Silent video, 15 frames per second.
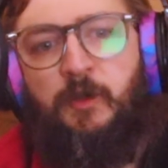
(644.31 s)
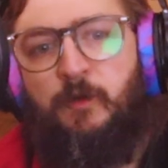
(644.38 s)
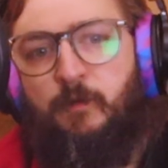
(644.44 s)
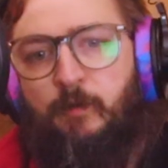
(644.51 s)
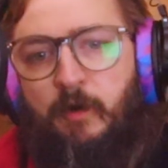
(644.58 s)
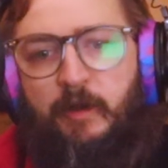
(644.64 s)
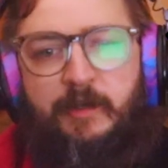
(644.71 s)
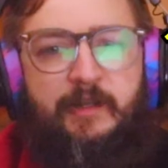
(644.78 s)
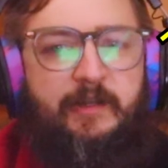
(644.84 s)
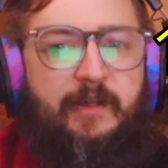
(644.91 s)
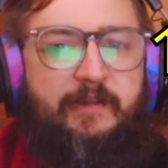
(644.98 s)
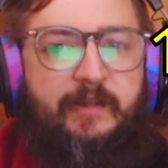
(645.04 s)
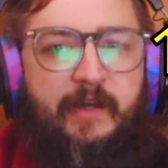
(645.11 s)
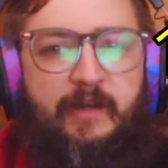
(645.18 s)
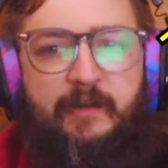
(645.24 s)
1 E and
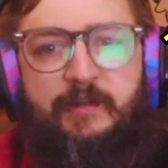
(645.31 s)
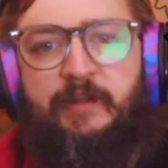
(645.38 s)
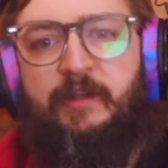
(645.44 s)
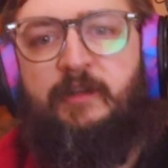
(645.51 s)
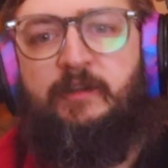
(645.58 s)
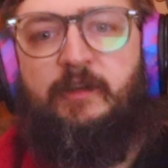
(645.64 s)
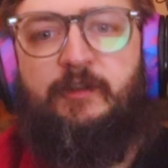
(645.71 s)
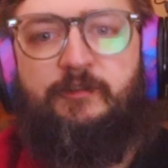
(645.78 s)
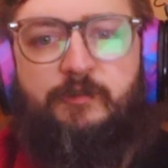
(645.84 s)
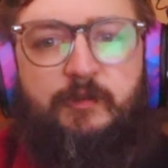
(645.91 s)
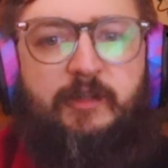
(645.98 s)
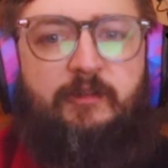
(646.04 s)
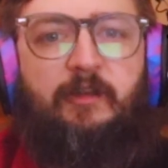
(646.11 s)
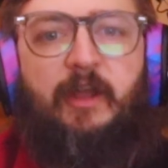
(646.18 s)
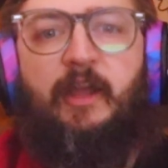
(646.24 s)
a E a 3
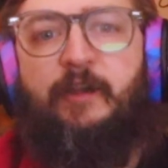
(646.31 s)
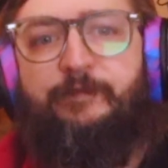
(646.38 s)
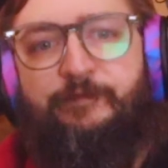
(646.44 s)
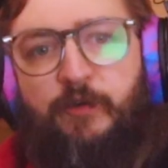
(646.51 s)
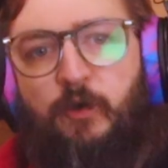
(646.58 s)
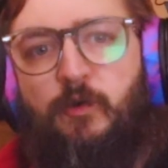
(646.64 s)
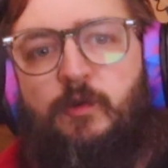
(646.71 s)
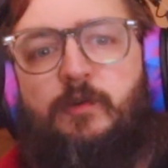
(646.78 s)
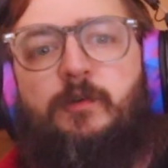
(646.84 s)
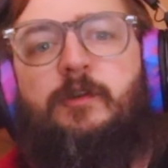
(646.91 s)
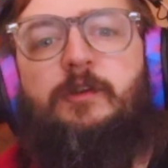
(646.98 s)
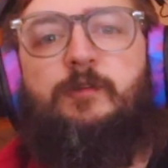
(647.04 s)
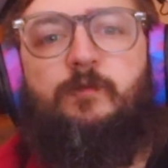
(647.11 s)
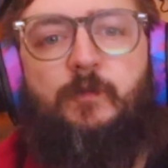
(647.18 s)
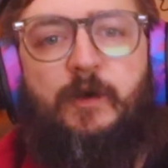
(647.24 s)
and 4.
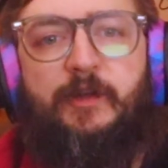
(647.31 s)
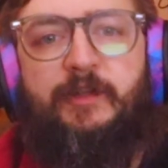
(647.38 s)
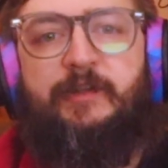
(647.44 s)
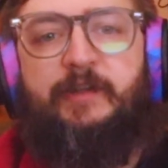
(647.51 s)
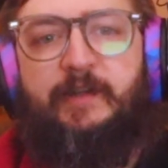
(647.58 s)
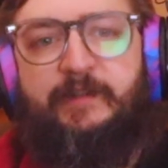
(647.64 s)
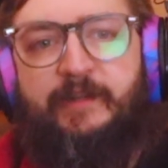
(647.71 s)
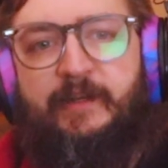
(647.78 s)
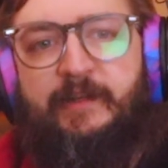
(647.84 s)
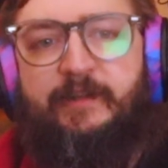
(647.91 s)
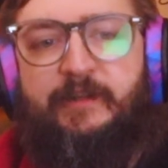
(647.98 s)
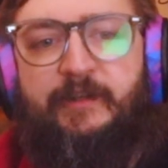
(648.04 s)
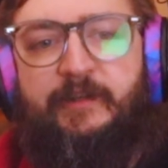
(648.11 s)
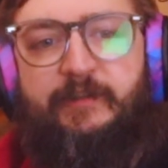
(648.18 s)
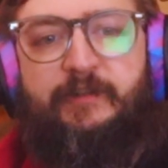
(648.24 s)
1 E and a
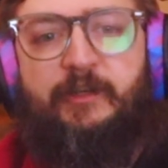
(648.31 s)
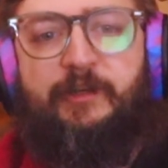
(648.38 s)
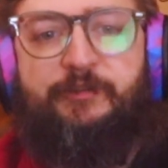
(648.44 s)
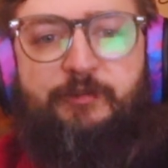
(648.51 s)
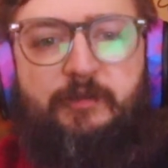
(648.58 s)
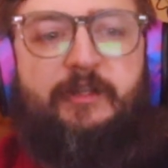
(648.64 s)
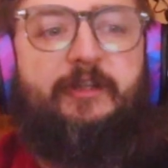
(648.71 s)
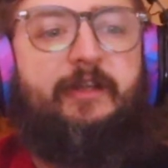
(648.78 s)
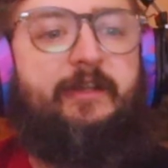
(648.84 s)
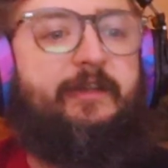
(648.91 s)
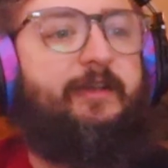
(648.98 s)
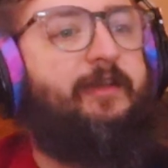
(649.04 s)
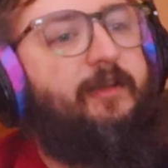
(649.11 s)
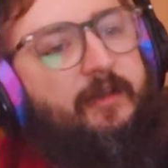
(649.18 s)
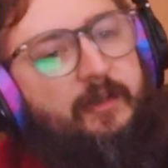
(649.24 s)
E a 3.
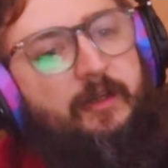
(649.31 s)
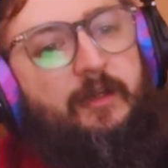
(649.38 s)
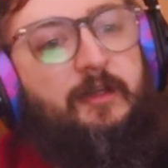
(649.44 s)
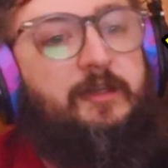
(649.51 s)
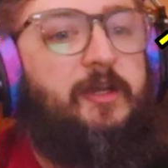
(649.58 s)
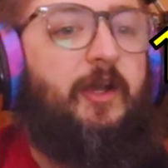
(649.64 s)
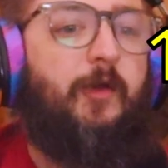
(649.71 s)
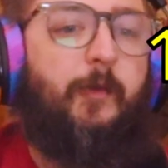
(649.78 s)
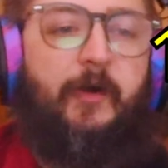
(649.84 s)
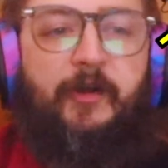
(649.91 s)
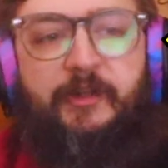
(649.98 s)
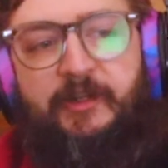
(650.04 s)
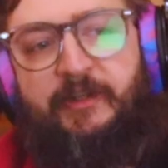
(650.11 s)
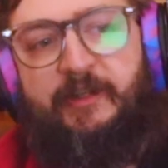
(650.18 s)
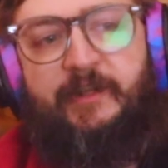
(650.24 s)
1
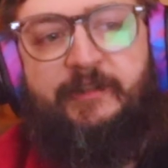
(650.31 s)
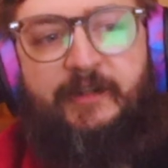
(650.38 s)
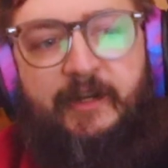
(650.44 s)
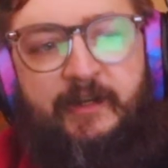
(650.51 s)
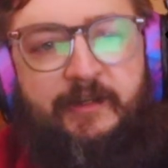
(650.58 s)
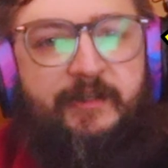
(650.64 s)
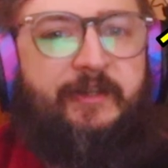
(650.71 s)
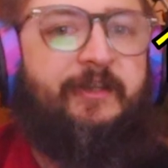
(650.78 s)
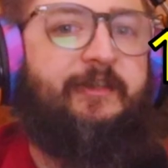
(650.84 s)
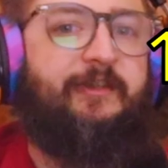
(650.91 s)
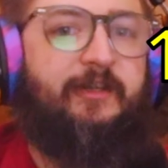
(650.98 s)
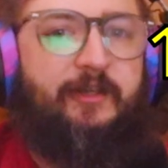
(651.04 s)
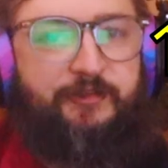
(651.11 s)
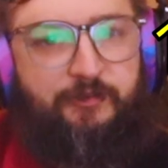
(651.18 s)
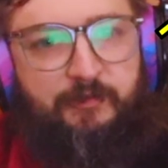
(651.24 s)
E and a E
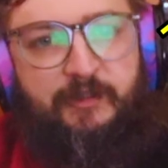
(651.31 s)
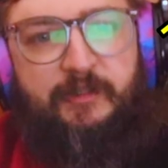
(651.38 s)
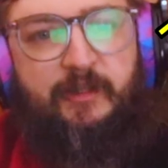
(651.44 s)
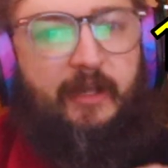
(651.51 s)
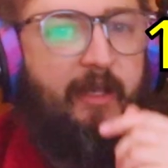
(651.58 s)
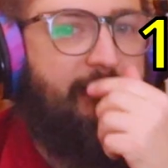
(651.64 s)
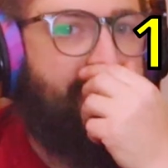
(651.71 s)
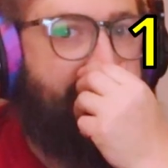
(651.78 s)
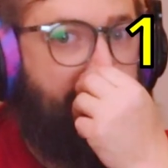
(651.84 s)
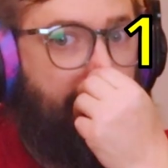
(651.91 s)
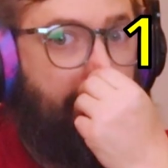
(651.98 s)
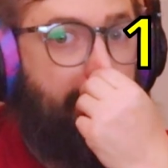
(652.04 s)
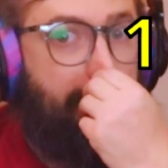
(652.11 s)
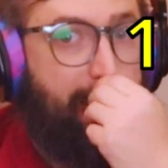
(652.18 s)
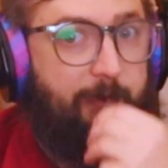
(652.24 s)
a 3 and
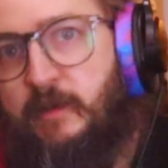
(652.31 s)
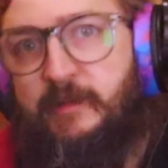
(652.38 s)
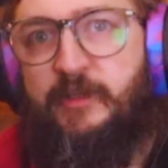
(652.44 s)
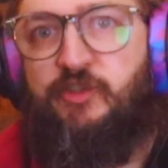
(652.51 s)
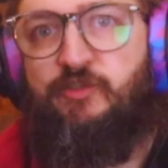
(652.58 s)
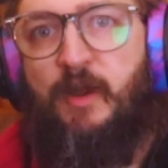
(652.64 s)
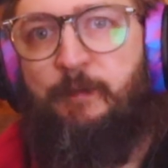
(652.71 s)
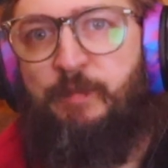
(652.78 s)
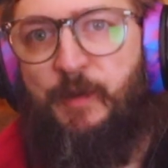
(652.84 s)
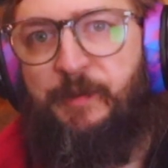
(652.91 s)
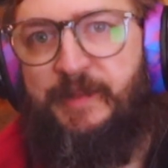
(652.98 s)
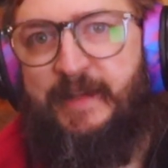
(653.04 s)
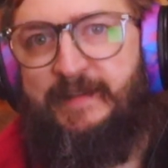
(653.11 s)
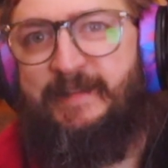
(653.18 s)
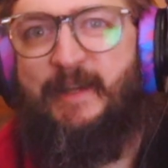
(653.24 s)
4. Let's try bumping
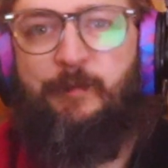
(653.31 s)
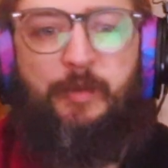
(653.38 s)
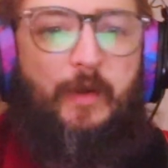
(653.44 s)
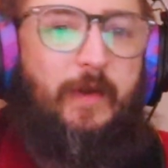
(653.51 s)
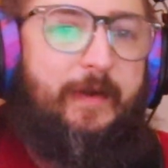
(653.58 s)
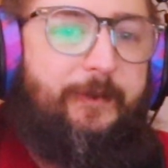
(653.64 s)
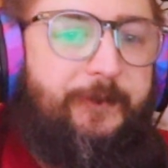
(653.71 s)
that tempo up.